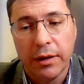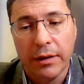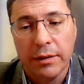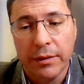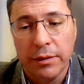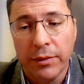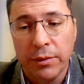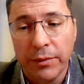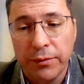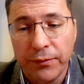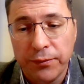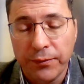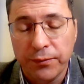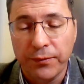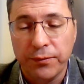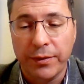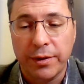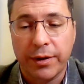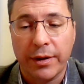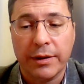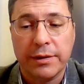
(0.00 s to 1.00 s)
So
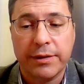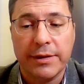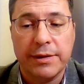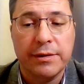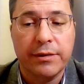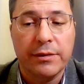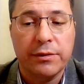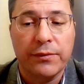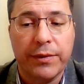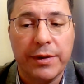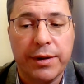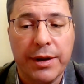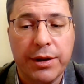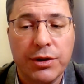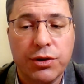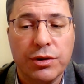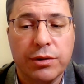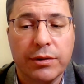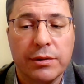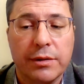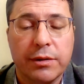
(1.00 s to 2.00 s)
there are seasonal
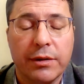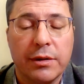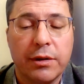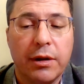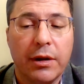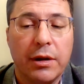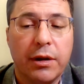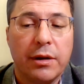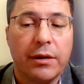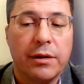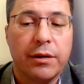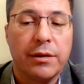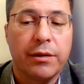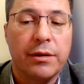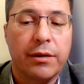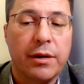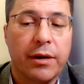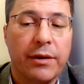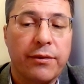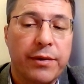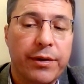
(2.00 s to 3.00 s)
variations.
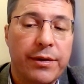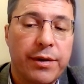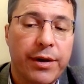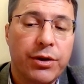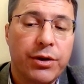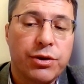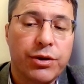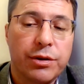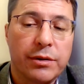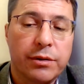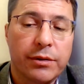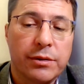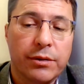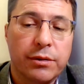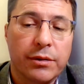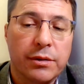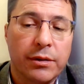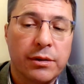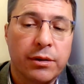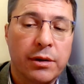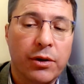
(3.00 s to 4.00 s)
There are
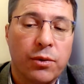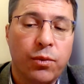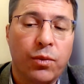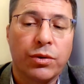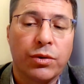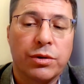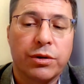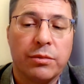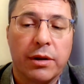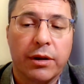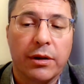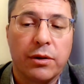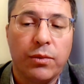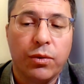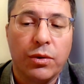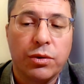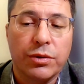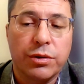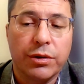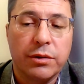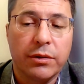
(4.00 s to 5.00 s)
variations quarter by
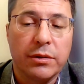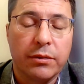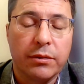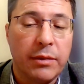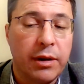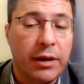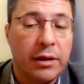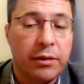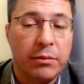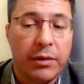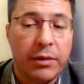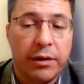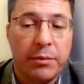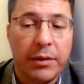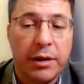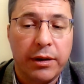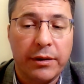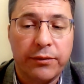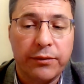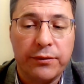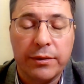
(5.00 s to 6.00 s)
quarter, month by
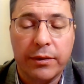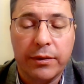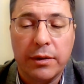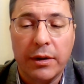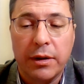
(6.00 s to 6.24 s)
month.